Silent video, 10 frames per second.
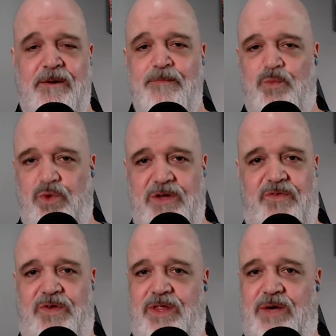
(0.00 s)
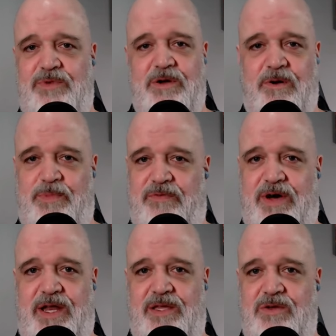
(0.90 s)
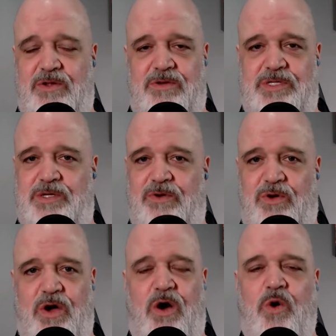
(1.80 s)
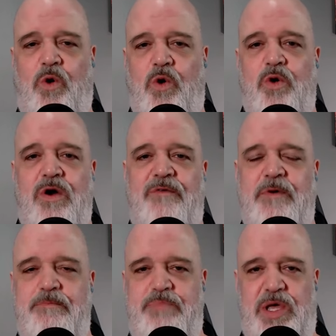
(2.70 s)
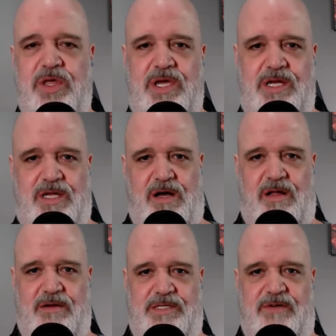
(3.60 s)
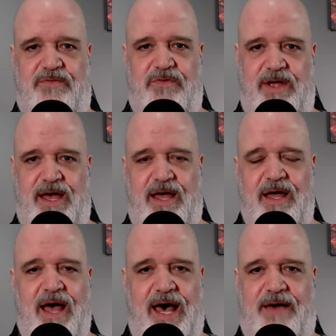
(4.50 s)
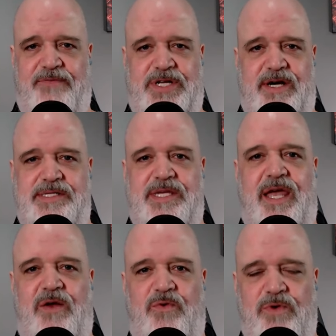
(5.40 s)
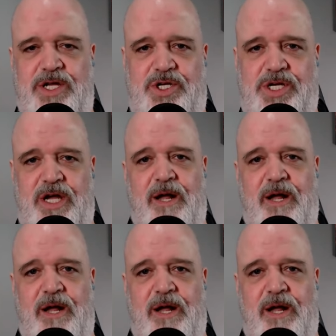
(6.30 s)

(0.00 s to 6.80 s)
we feel that we are providing you close to a quarter of $1 billion in free advertising and reach.